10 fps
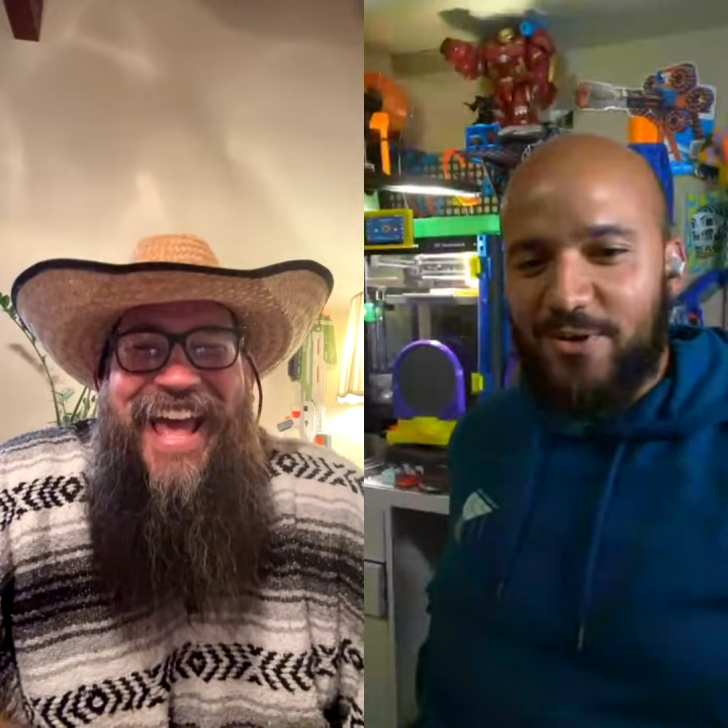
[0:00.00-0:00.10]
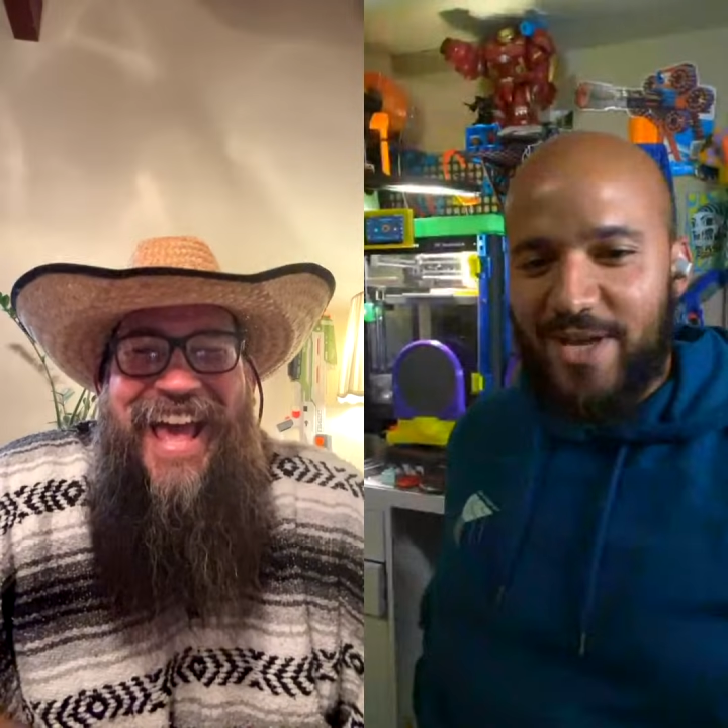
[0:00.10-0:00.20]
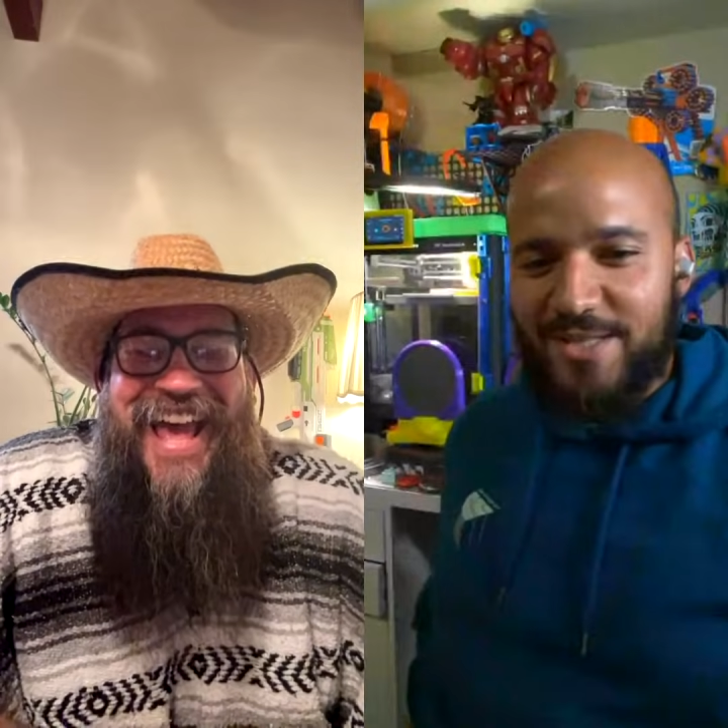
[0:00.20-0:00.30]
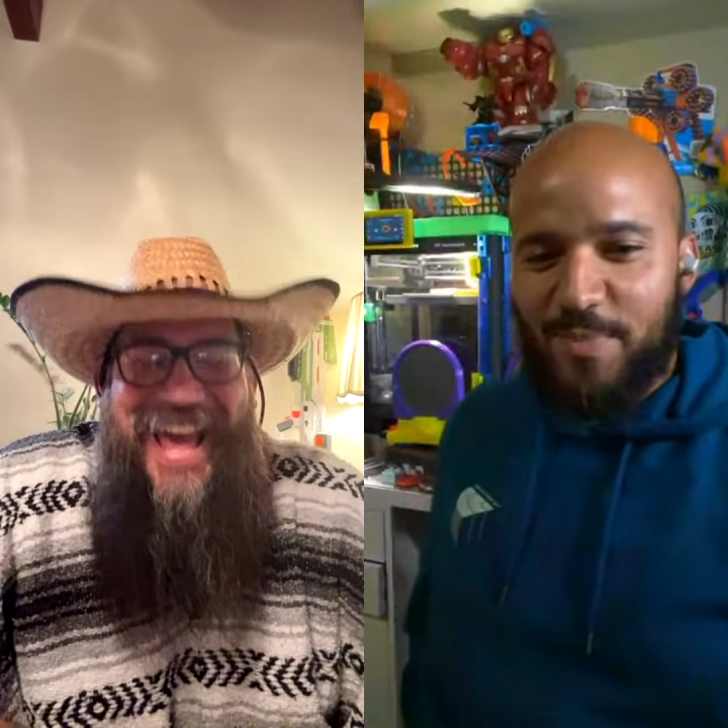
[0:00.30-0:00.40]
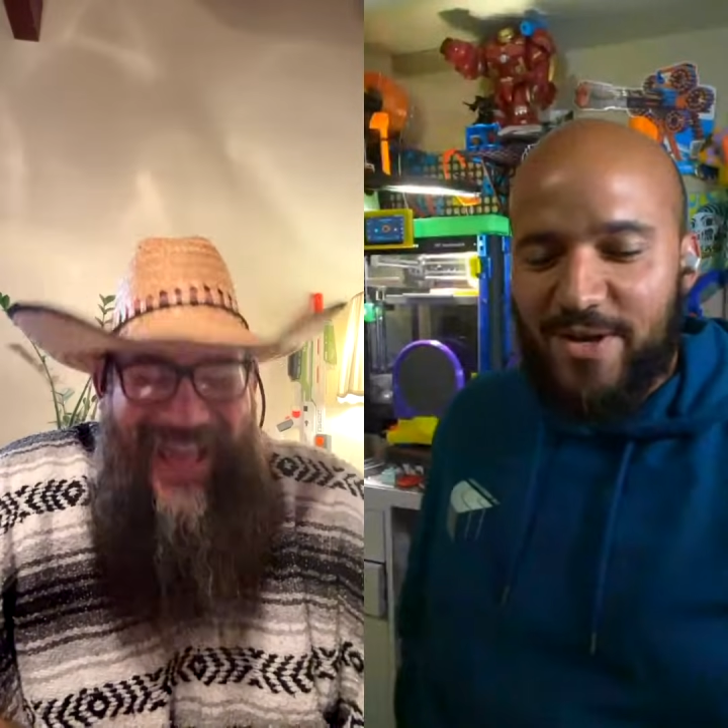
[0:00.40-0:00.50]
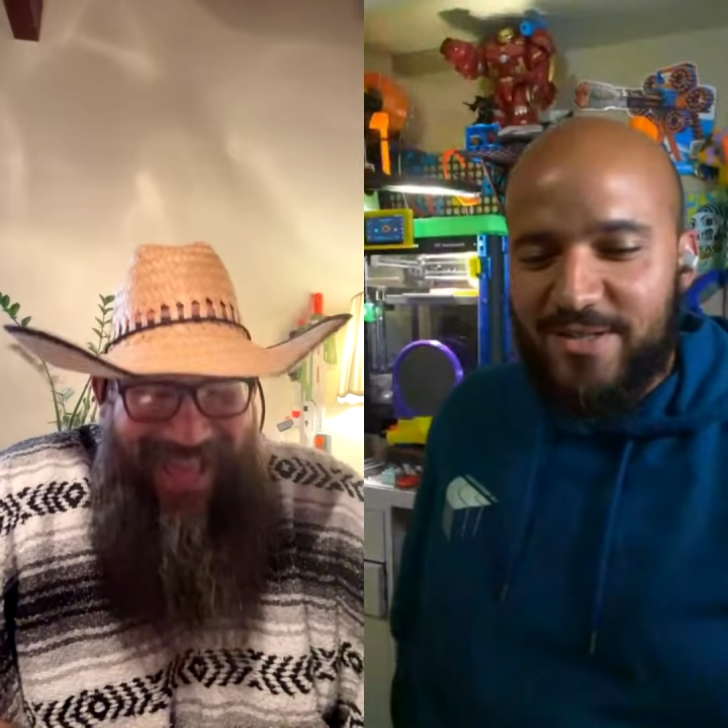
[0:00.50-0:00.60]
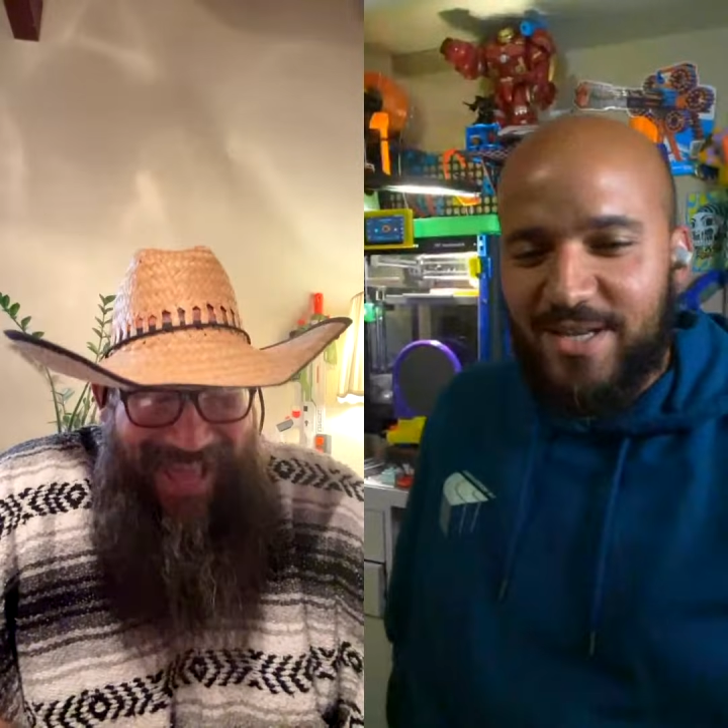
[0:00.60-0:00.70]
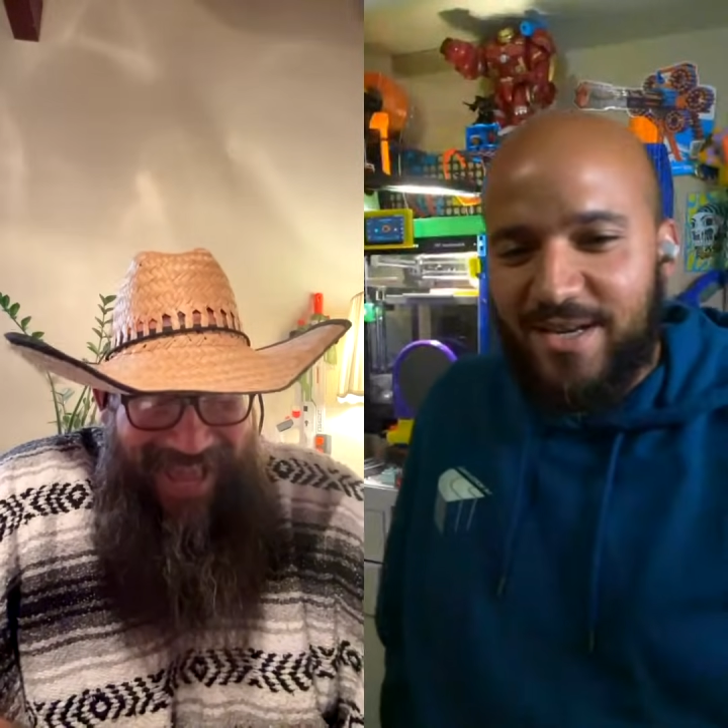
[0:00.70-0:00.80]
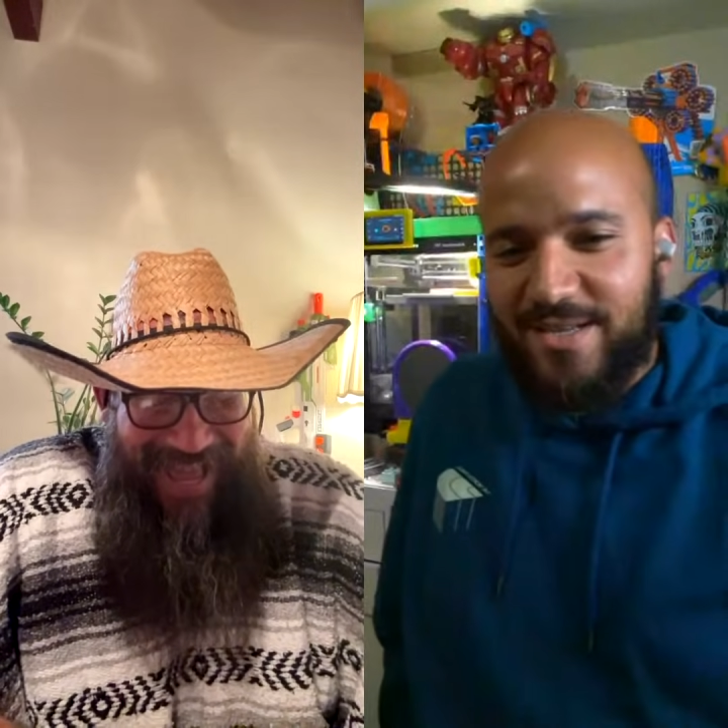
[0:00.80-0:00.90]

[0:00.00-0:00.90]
is gonna be our last